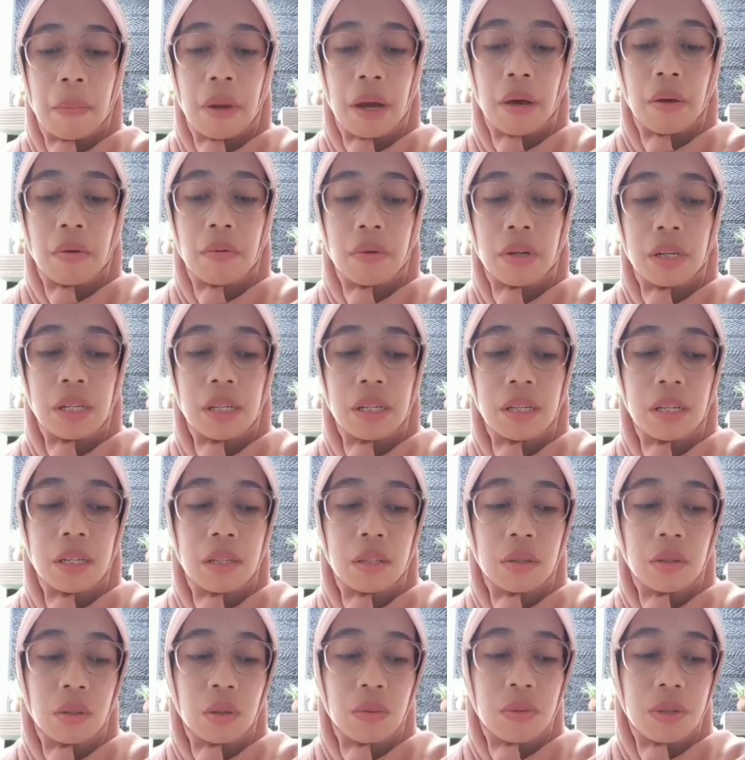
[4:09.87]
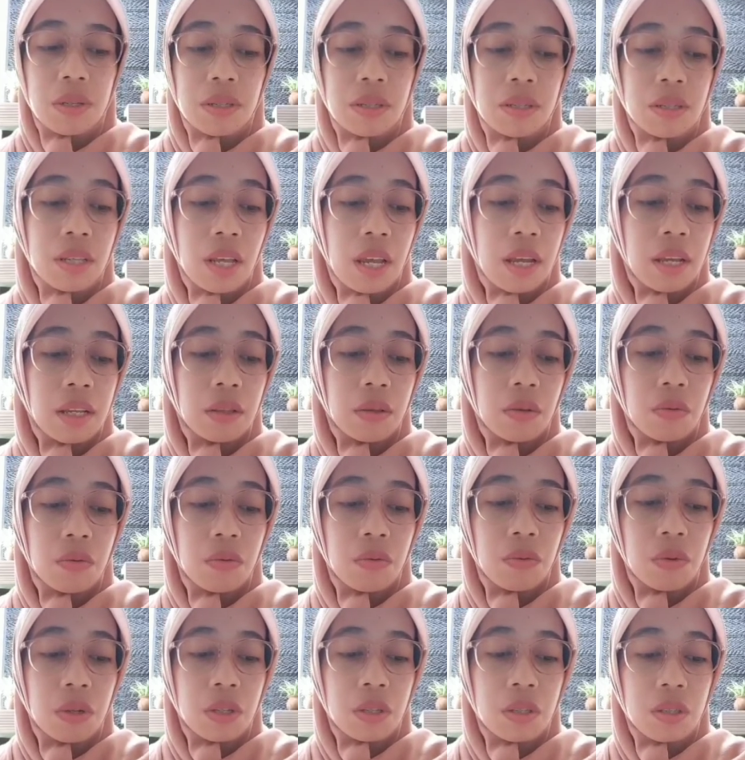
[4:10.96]
but really need to be said
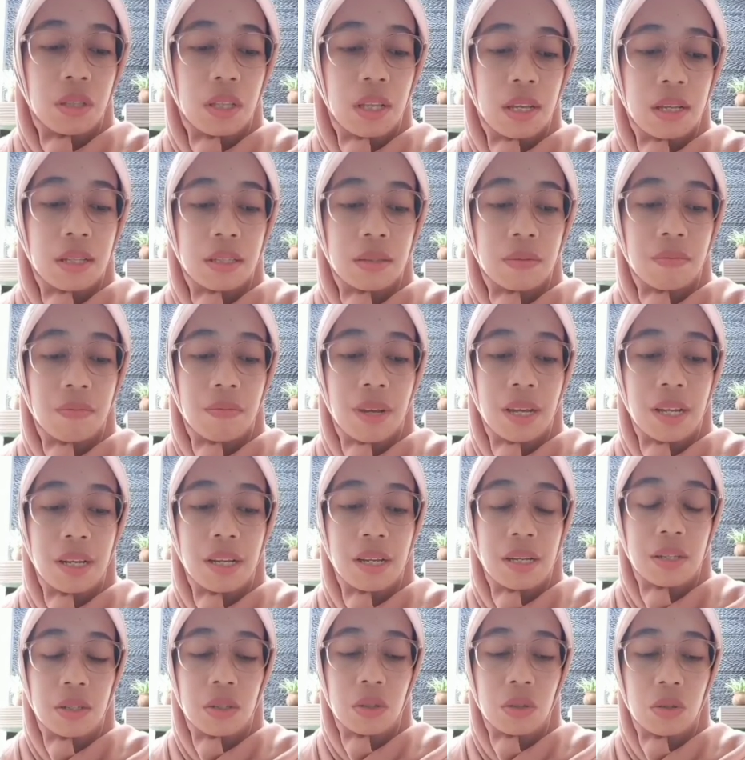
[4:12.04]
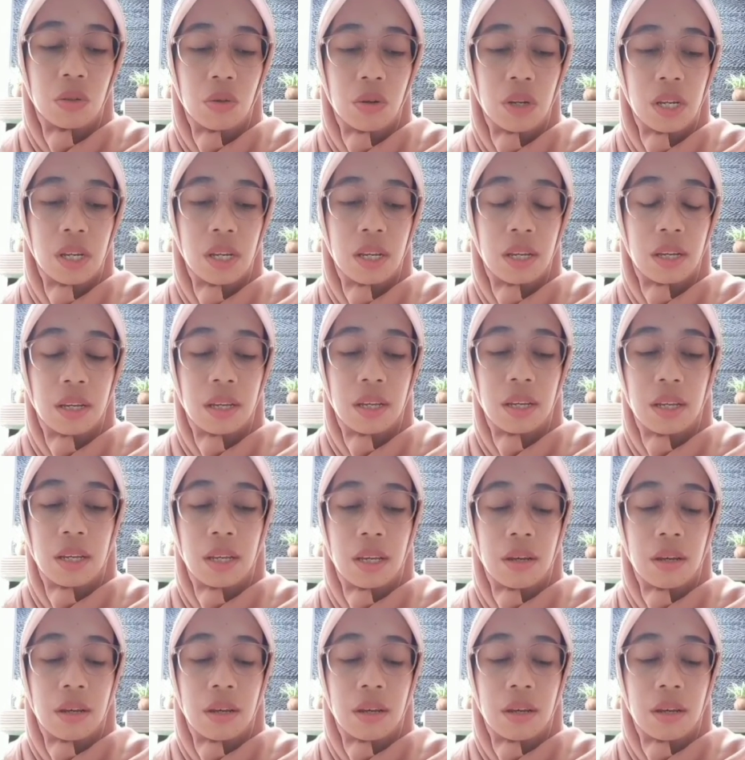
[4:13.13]
with as many as three.